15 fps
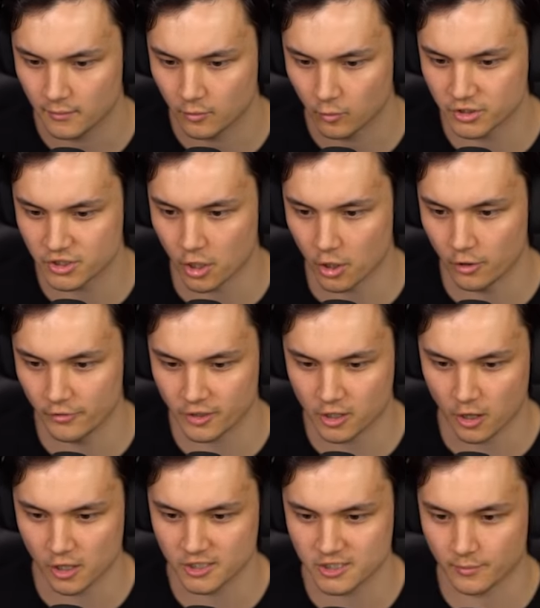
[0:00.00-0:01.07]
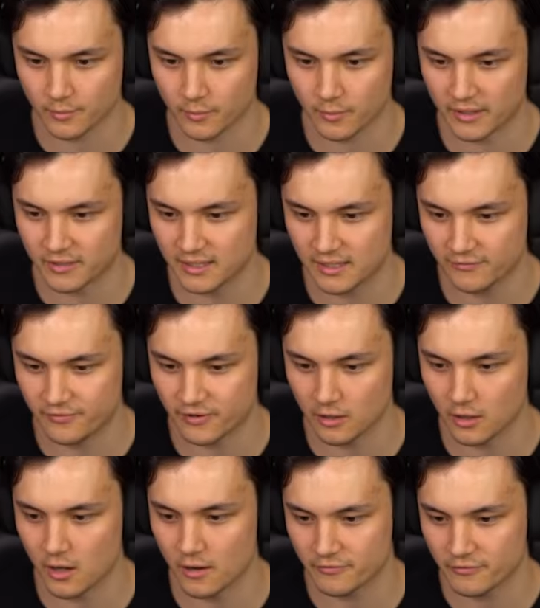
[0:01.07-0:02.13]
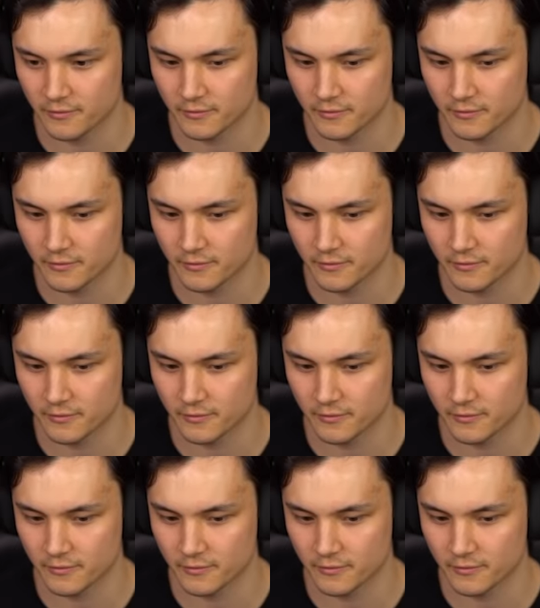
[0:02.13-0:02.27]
was on the car somewhere, but I think he fell off.